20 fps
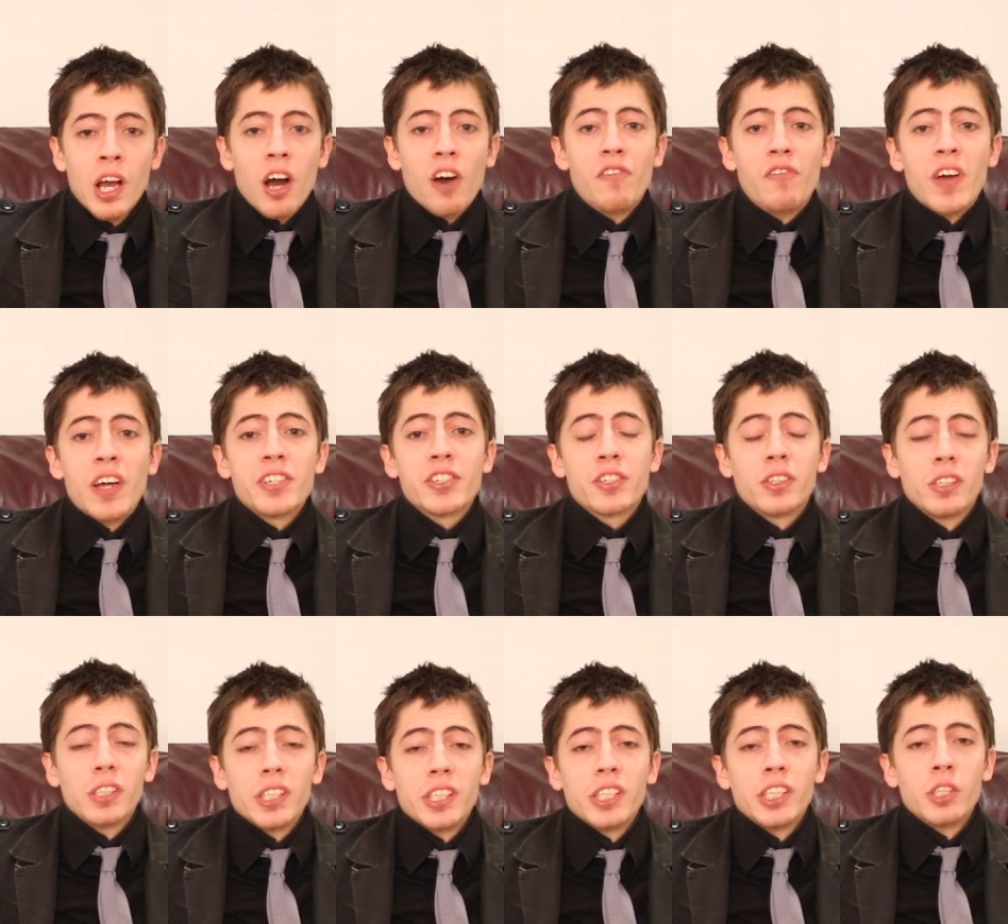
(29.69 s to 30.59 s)

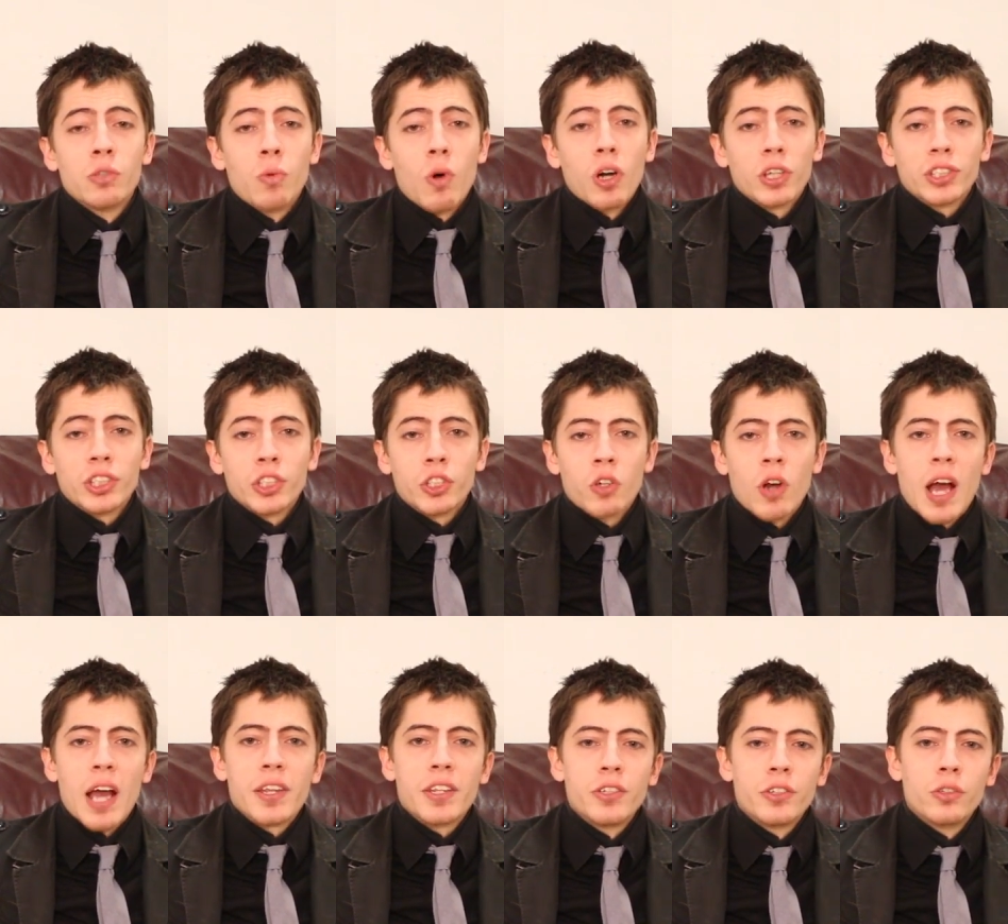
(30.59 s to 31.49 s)
Eventually he wants to
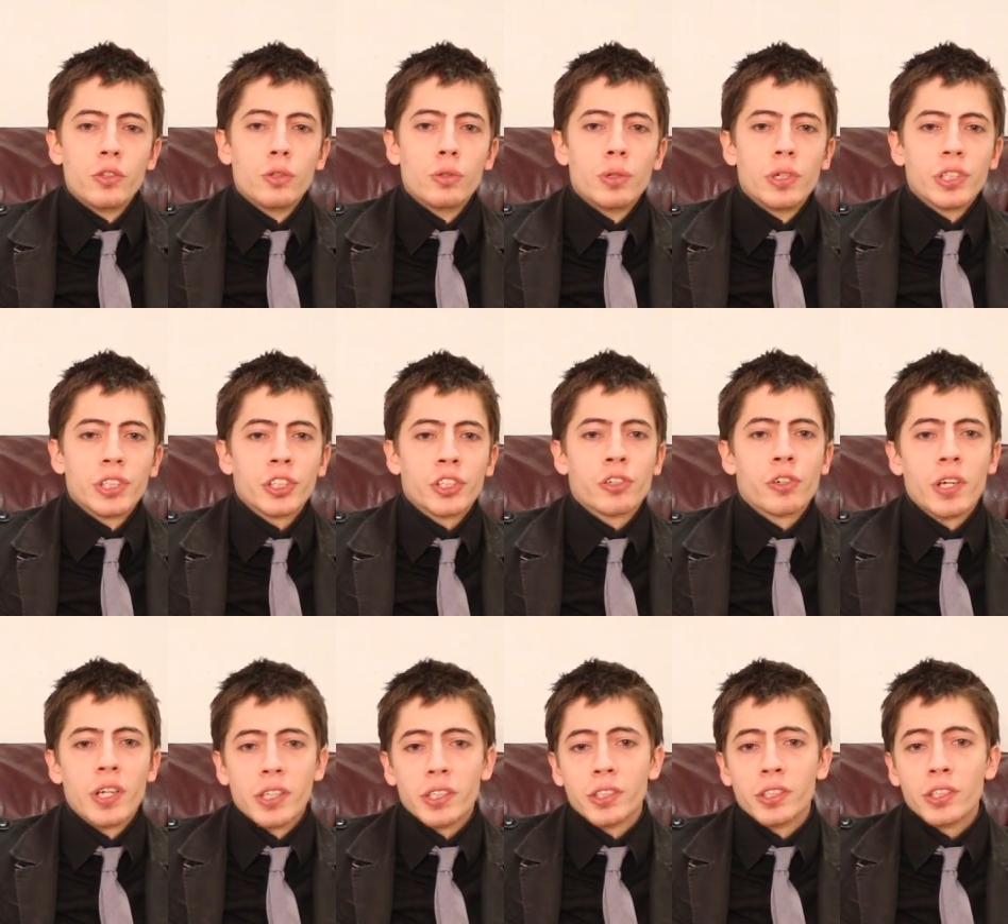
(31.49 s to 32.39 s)
try the newest
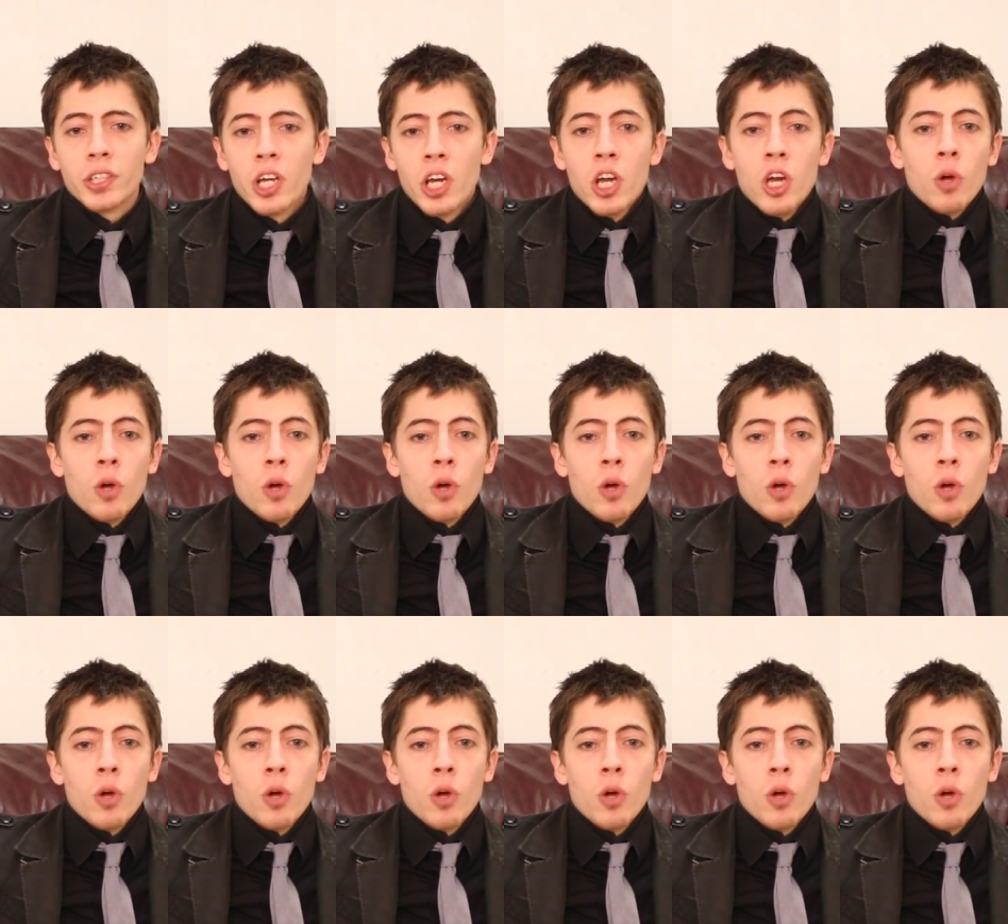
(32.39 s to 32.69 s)
trend,